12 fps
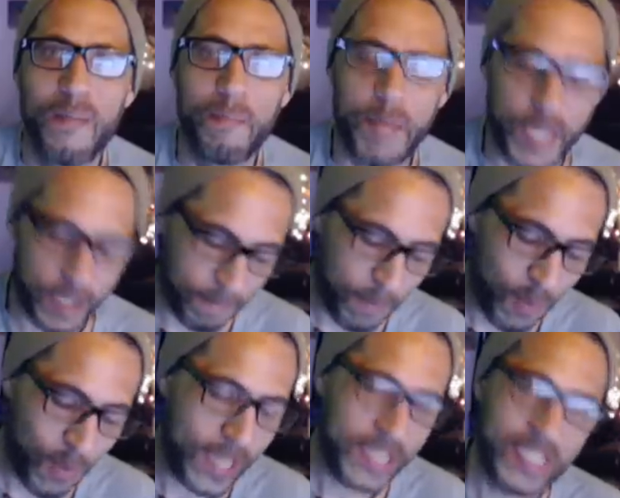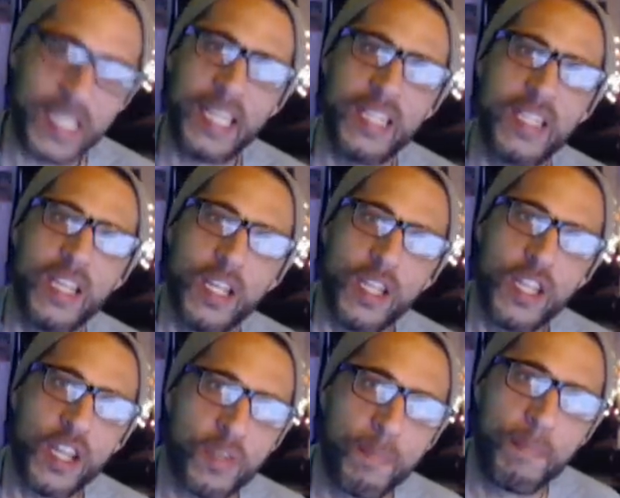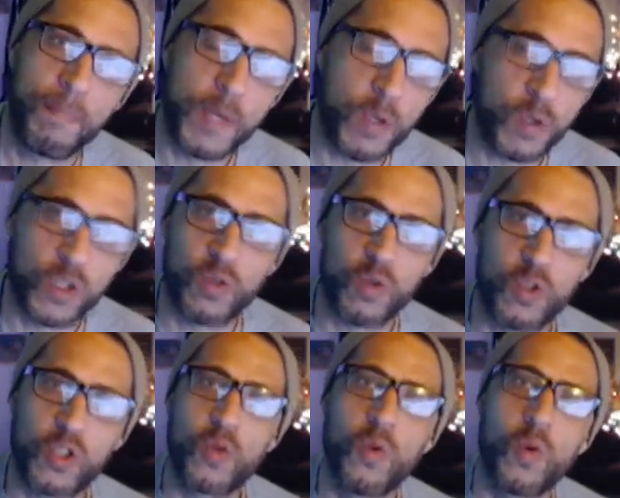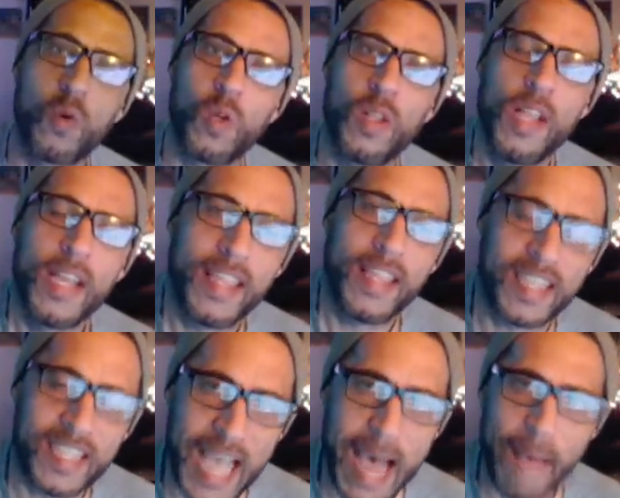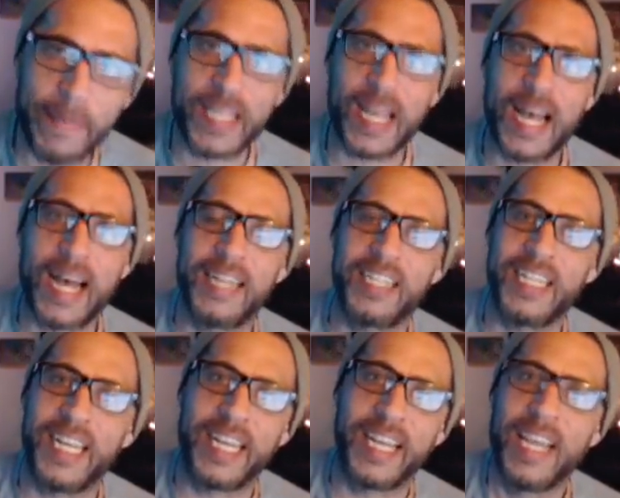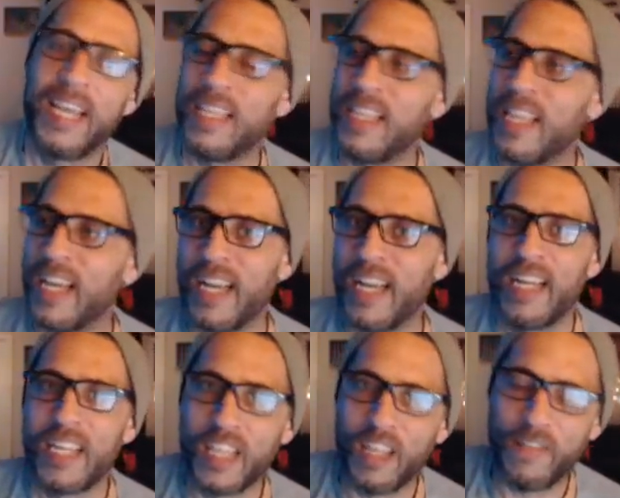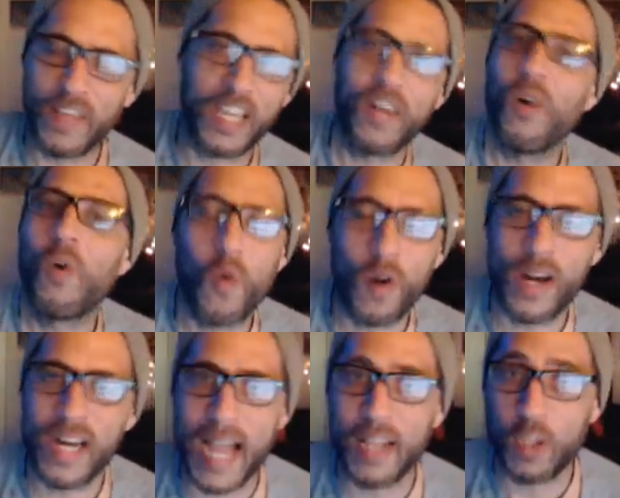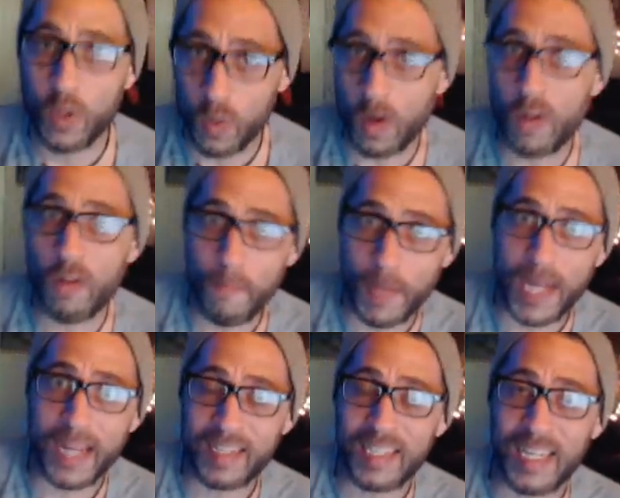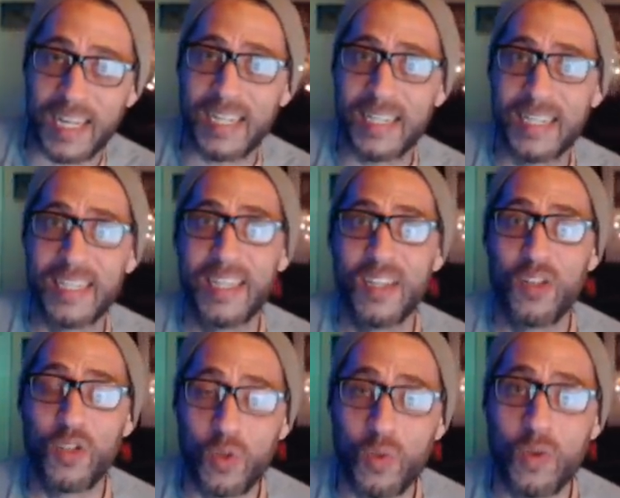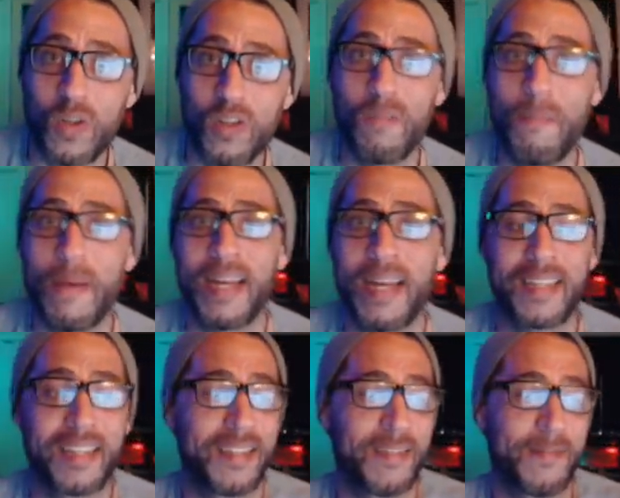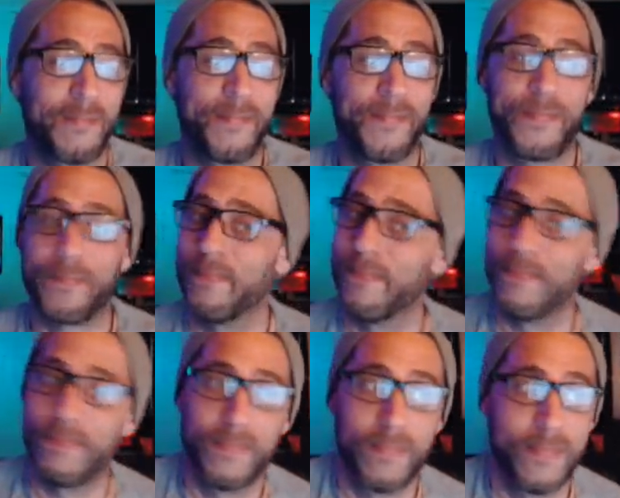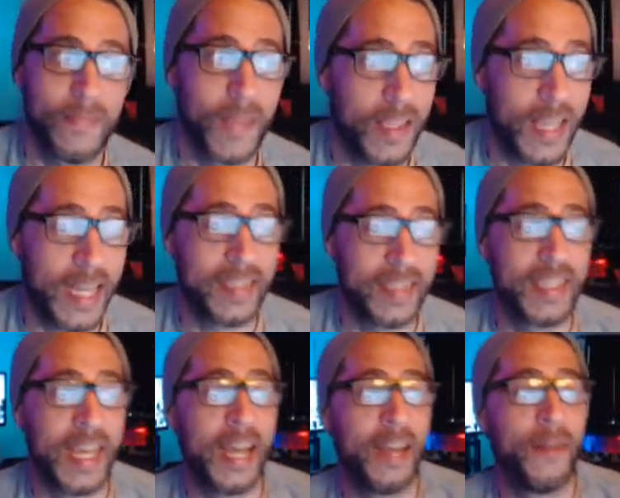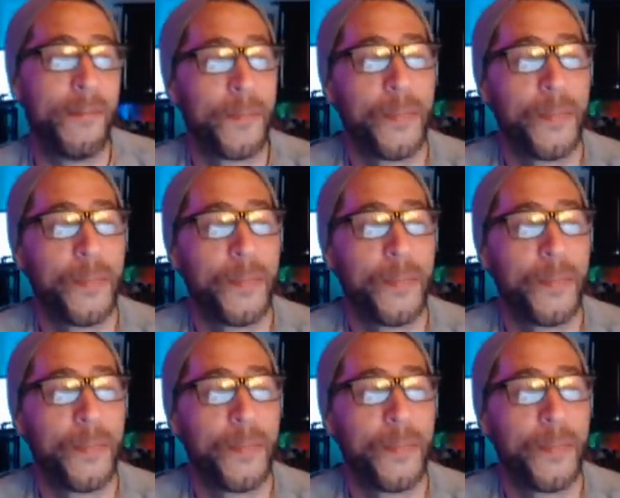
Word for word: being poisoned, the abuse through school, the sabotaging, the living in a hoarded hat. 200 bucks, huh? 200 bucks. That's sad.